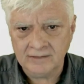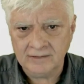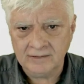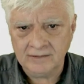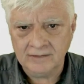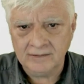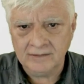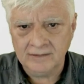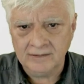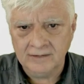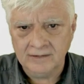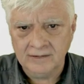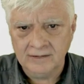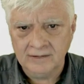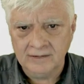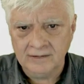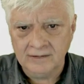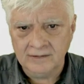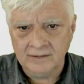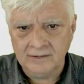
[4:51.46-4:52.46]

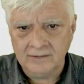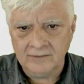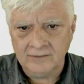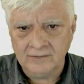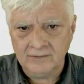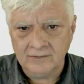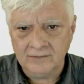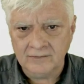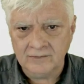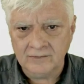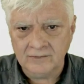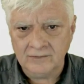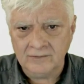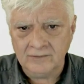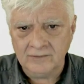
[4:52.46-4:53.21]
Nobody speaks.